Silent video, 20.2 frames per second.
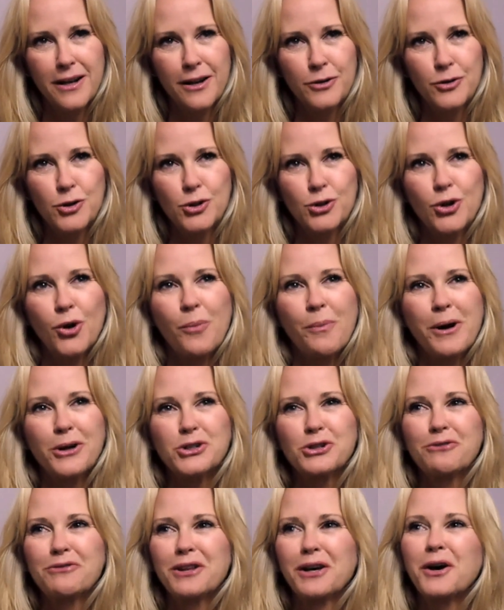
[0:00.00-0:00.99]
And so
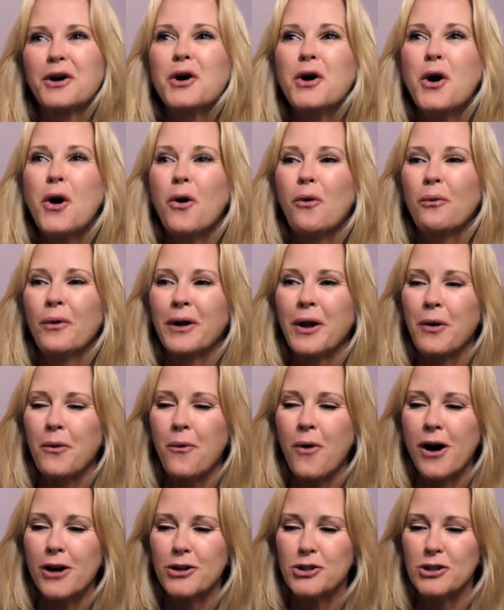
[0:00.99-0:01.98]
much of the, when I
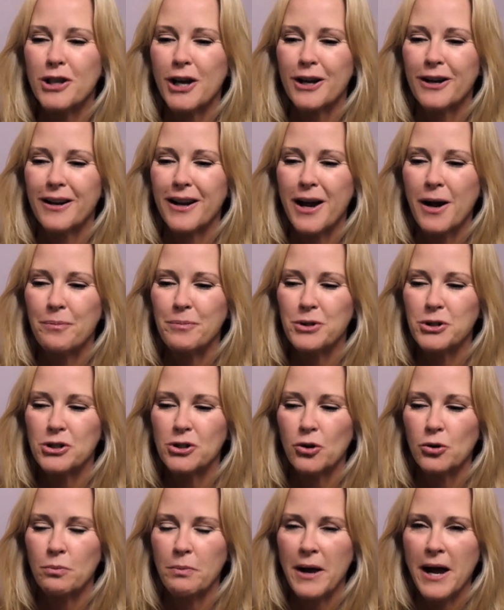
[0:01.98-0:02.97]
watched that
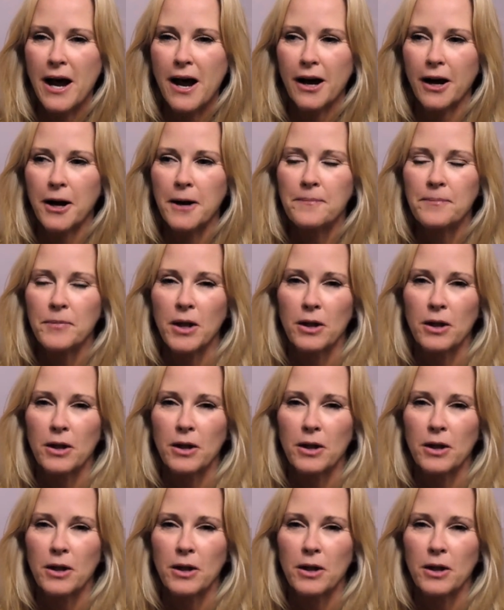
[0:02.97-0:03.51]
episode back,